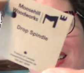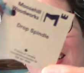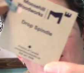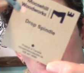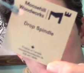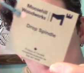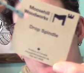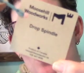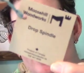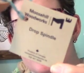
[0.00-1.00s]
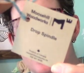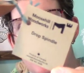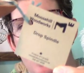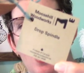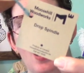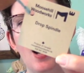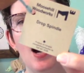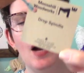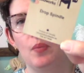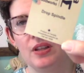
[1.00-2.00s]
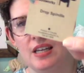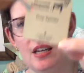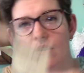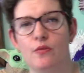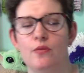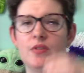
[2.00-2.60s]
Hill Woodworks. I believe